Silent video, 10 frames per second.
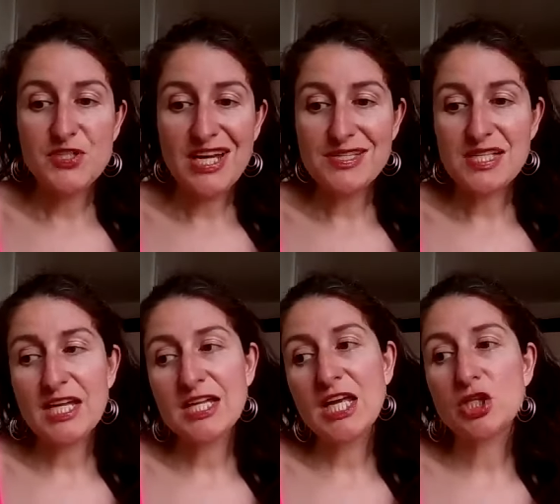just kind
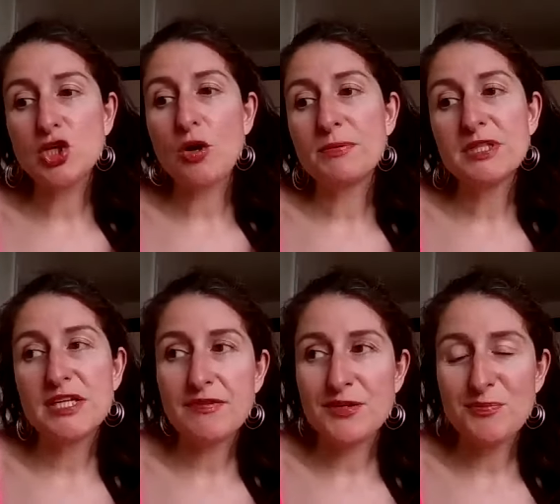of like don't
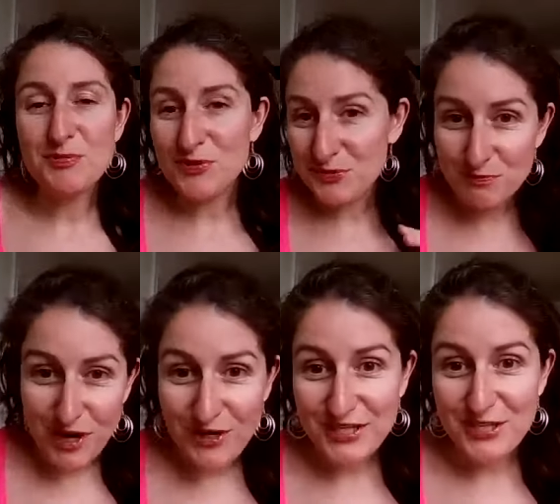believe other people's
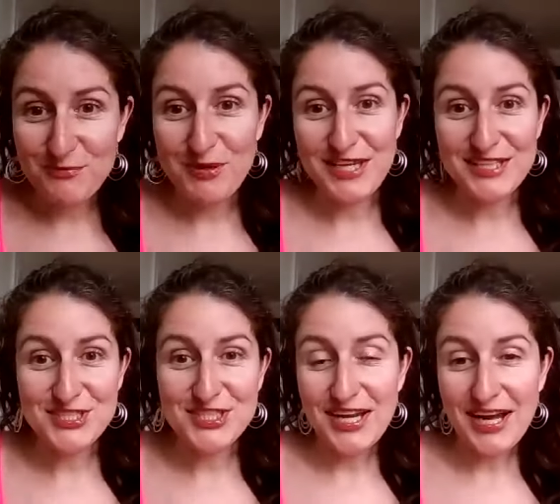marketing
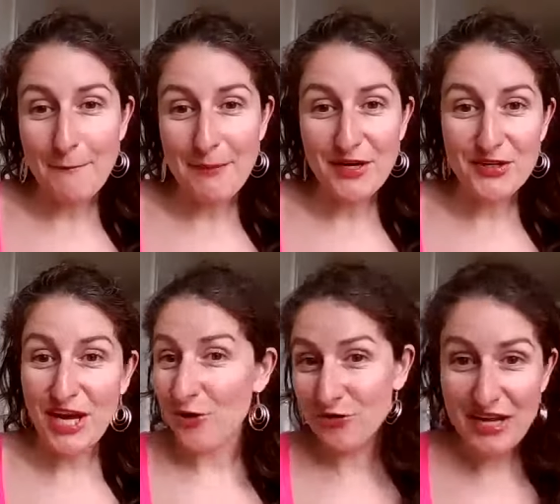pitch about
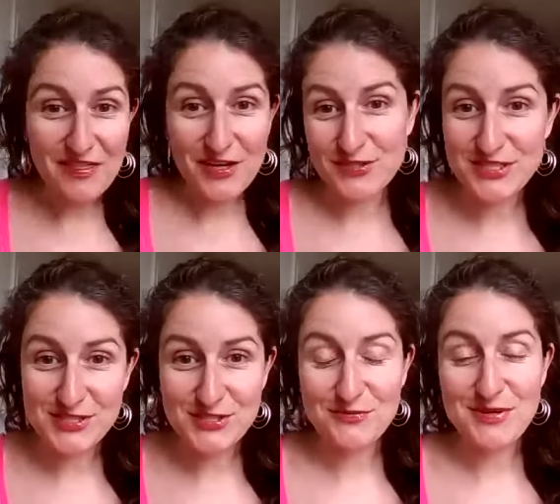how great their
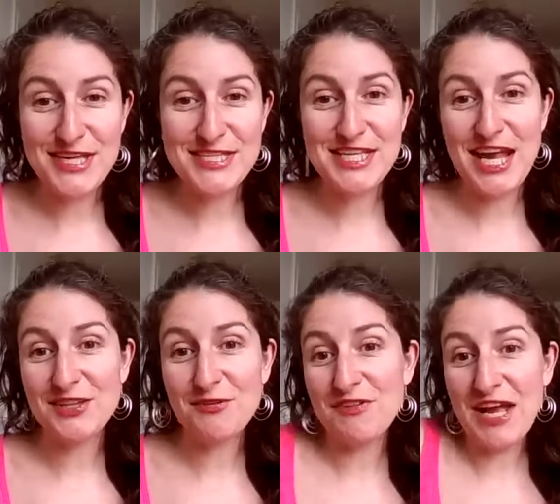system is
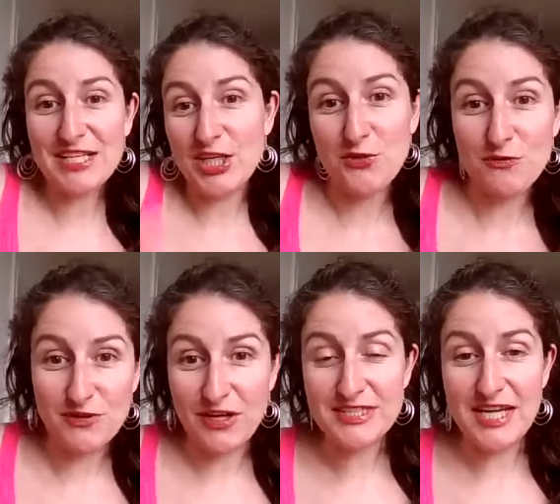and the fact that you
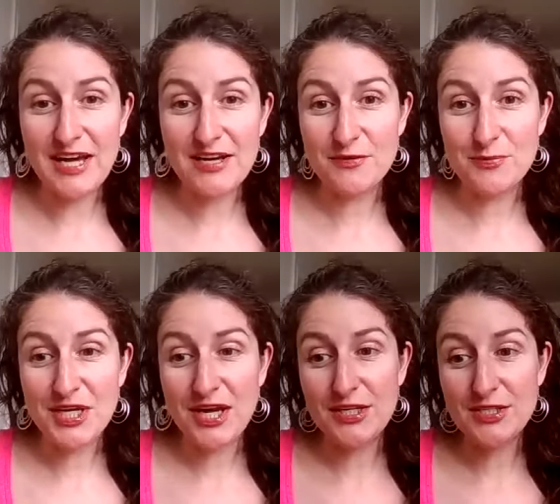flunked out of it
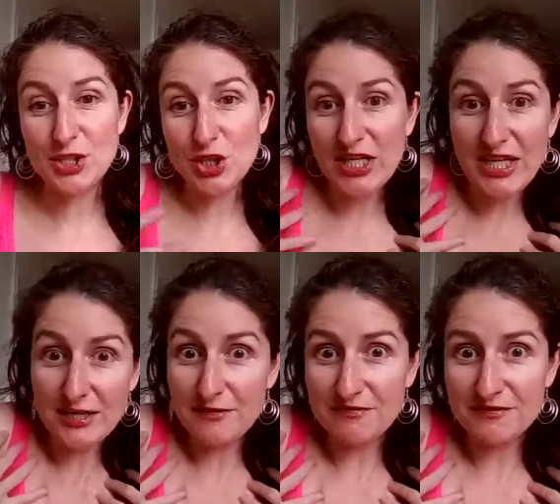because you're looking
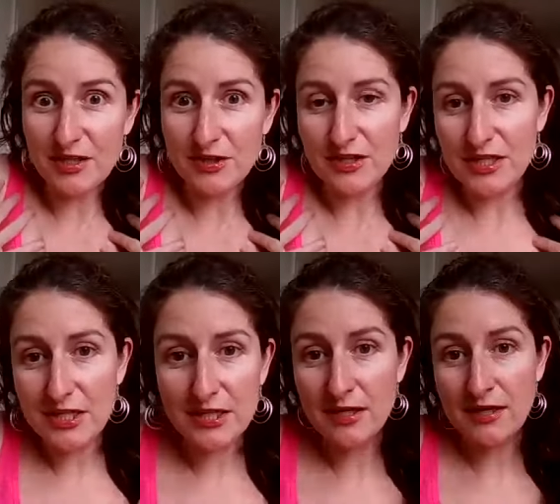at a flunker
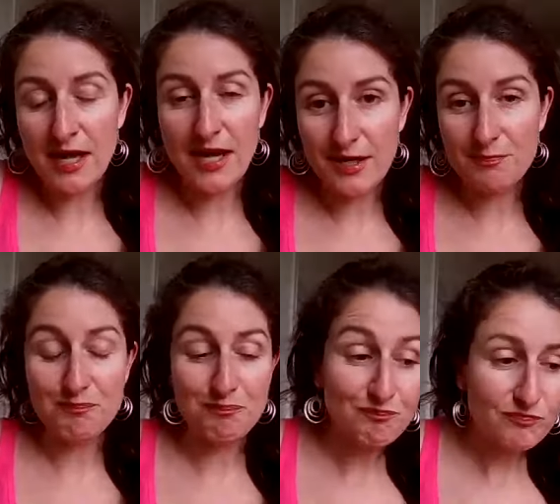here
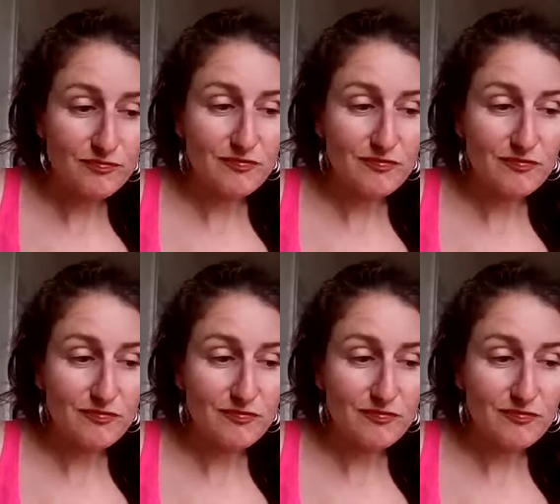and